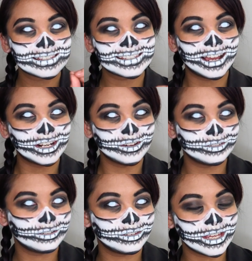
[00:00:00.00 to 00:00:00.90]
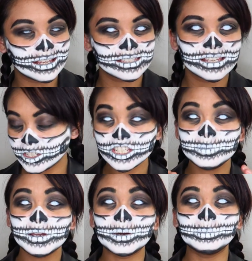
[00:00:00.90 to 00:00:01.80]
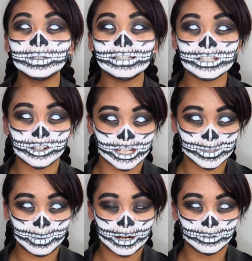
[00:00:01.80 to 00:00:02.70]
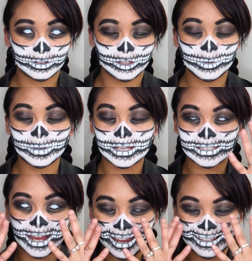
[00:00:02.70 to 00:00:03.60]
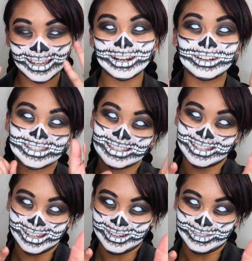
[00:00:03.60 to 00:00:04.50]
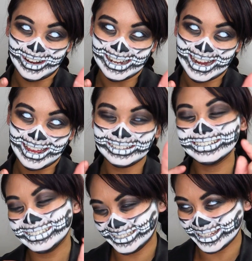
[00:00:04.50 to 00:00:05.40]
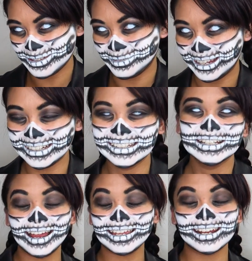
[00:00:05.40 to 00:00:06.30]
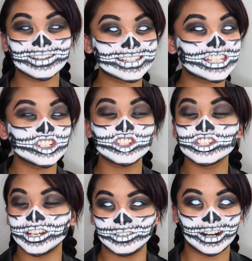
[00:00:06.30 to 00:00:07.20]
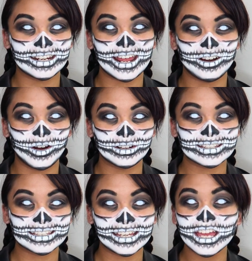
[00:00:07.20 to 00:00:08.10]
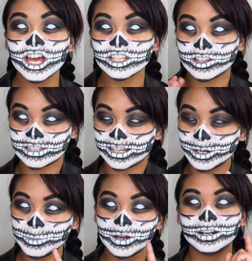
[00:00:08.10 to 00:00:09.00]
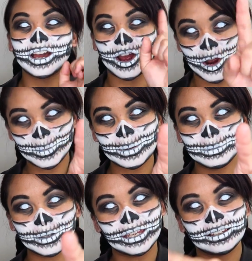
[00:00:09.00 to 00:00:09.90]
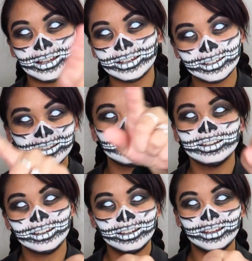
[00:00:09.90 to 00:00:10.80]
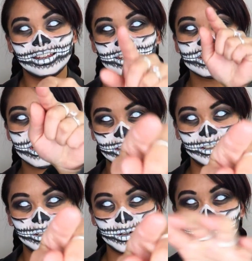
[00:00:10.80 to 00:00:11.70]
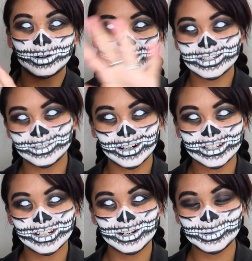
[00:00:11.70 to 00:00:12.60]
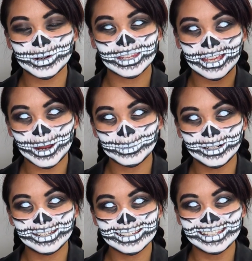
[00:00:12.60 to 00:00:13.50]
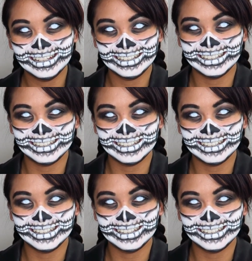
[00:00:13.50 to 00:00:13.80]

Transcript: side of things. Just to be completely transparent with you, because I cannot see you right now. Get the pun. I cannot see shit right now, honestly. So it's kind of weird. I hope I'm looking like in the general right direction where the camera is.